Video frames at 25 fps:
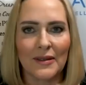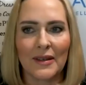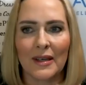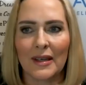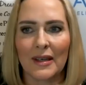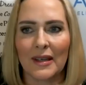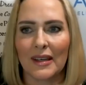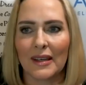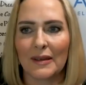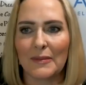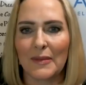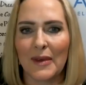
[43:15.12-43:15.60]
So
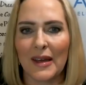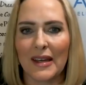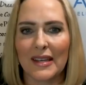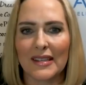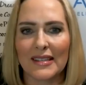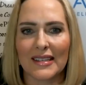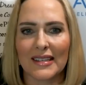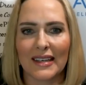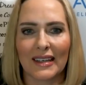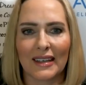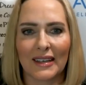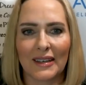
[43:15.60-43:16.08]

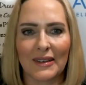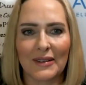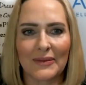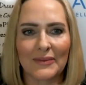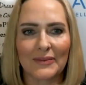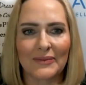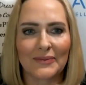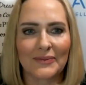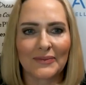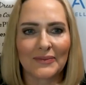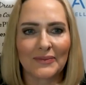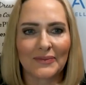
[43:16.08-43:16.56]
I can
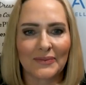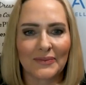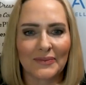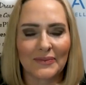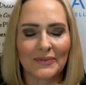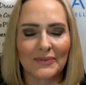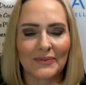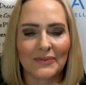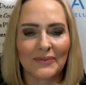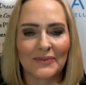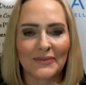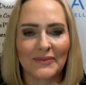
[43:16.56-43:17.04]
attest
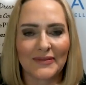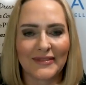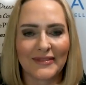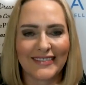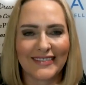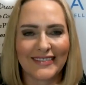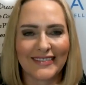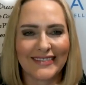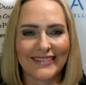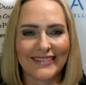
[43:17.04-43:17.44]
right now